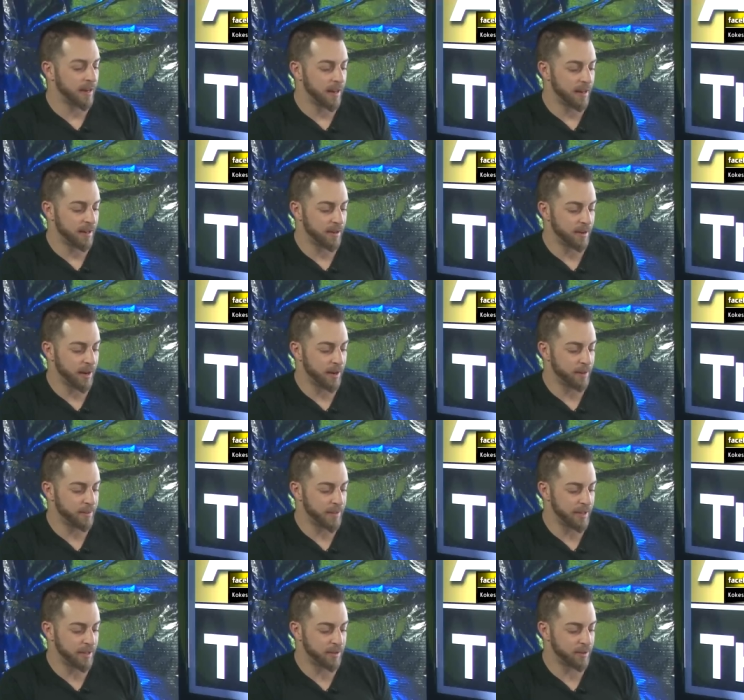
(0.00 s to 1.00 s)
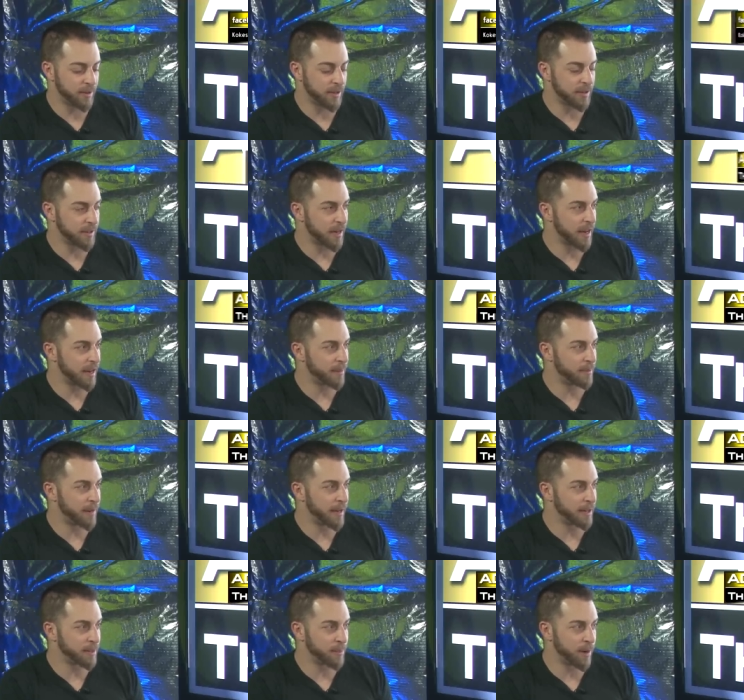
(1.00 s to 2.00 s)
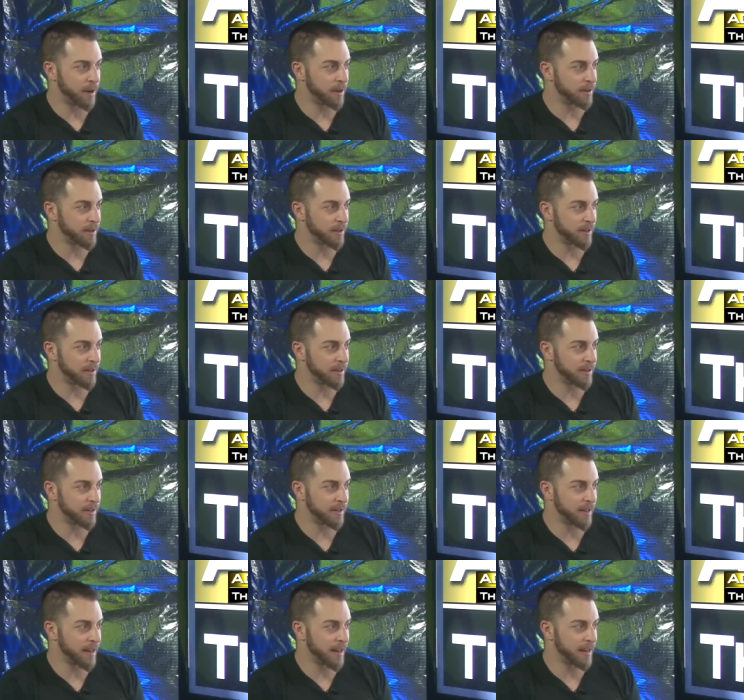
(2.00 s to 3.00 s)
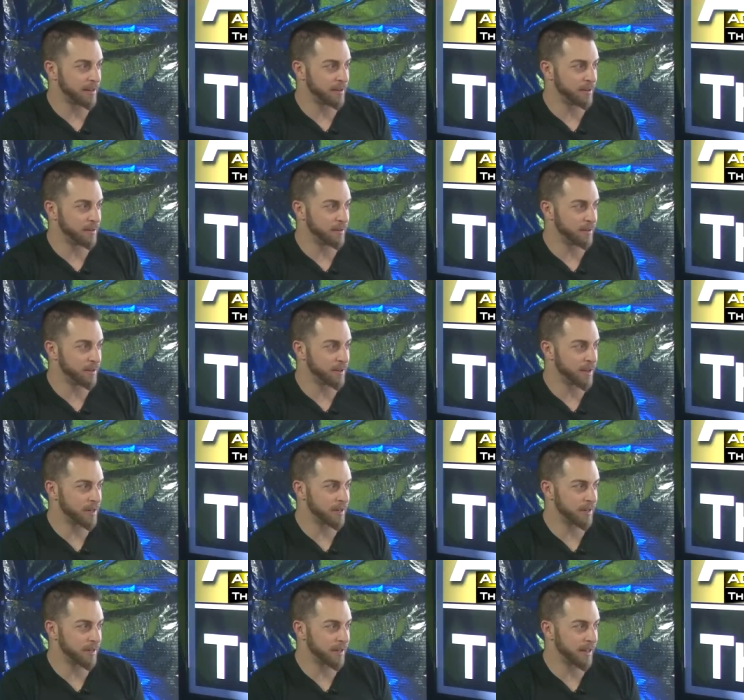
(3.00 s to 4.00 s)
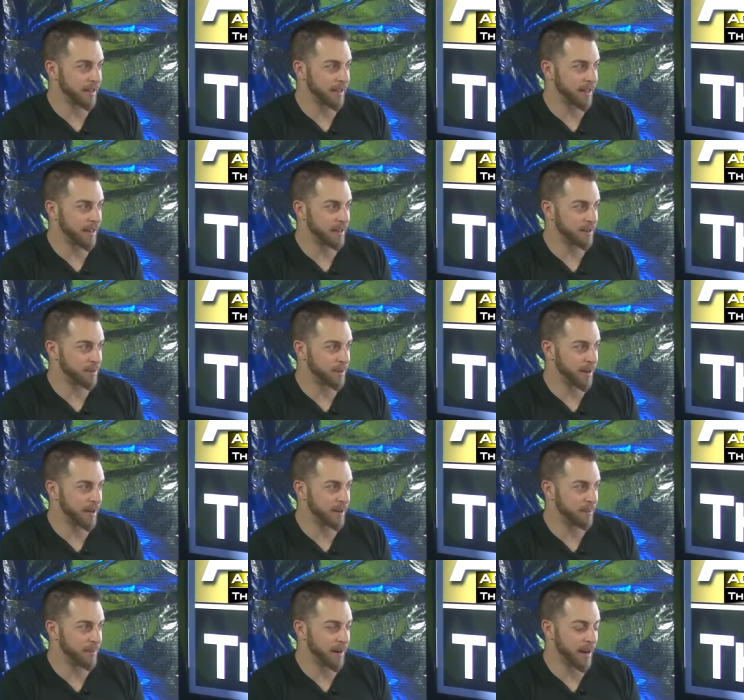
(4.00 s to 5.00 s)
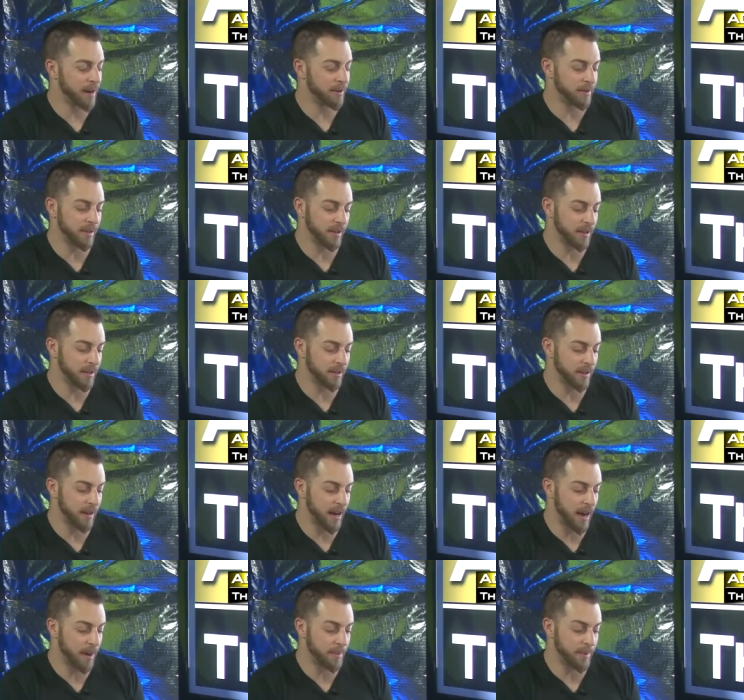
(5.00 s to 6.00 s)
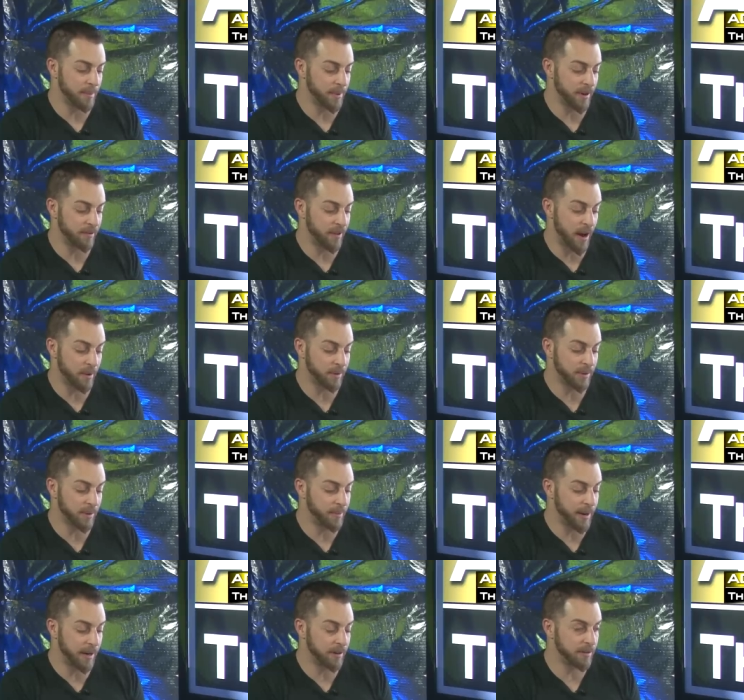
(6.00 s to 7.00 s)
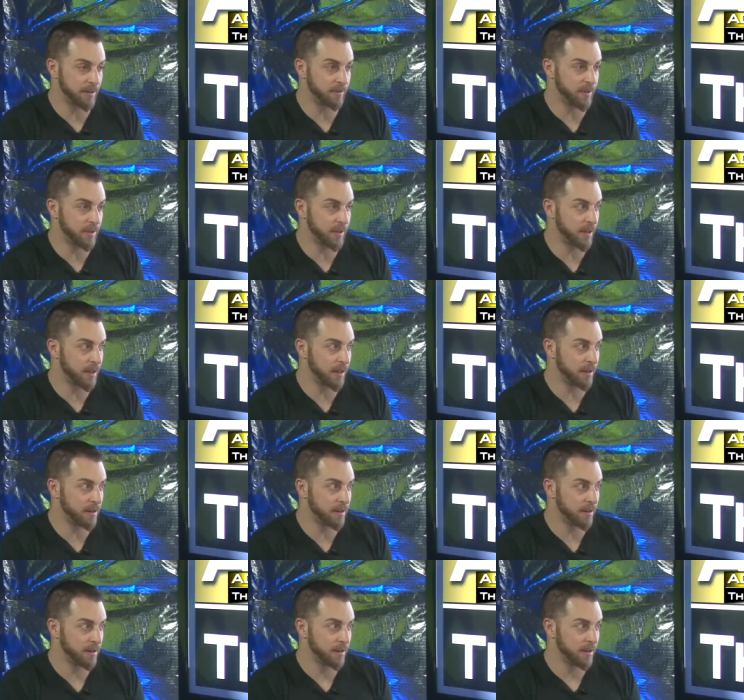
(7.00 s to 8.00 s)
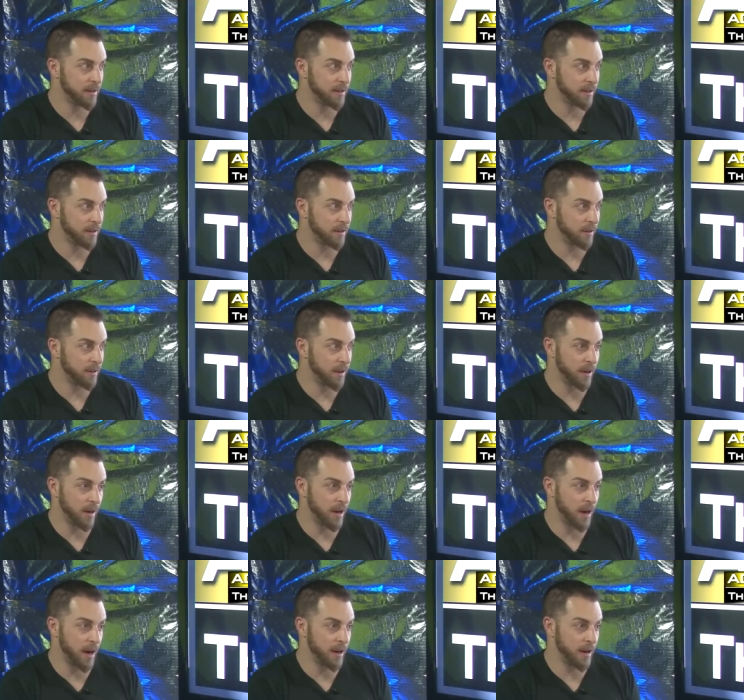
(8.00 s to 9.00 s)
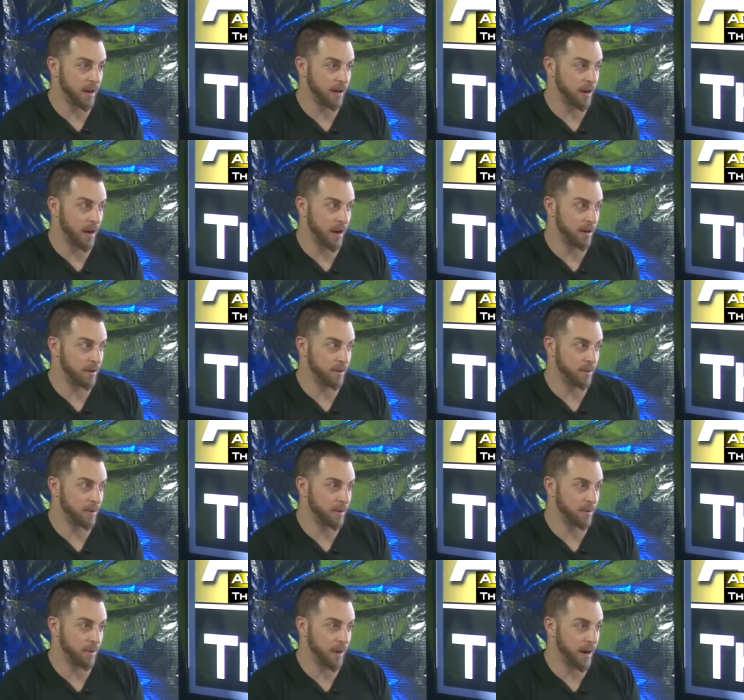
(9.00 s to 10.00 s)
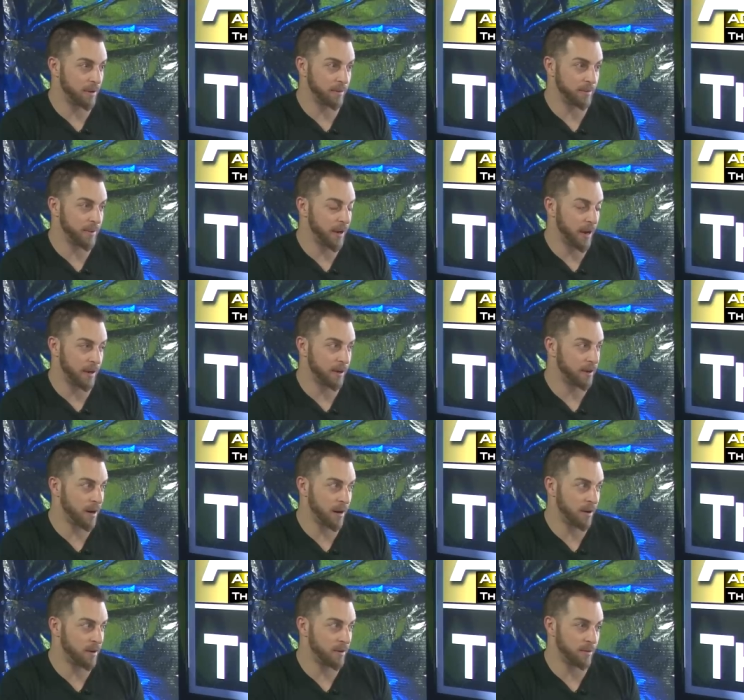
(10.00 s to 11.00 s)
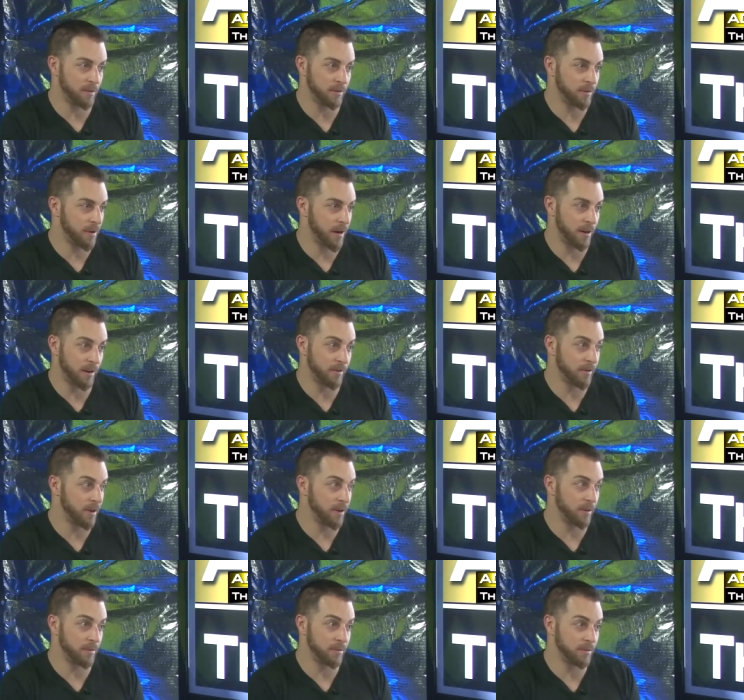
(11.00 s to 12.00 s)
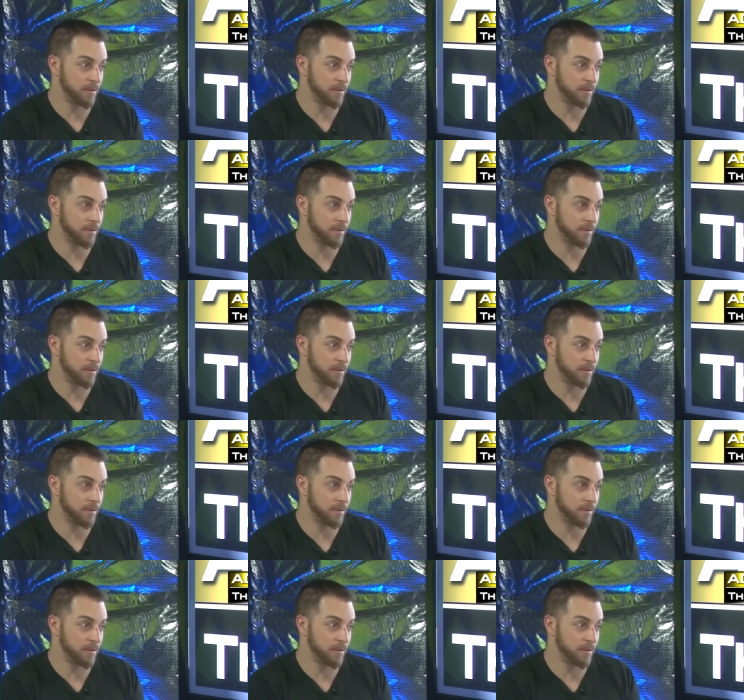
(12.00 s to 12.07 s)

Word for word: I don't know. I hope they string this guy up by his balls because there's an attitude for justice like that as well. But I don't think that's going to happen. But if I was the parents of this kid, or uh, I, I don't know where, what I would be. I don't, I don't know. I don't even know.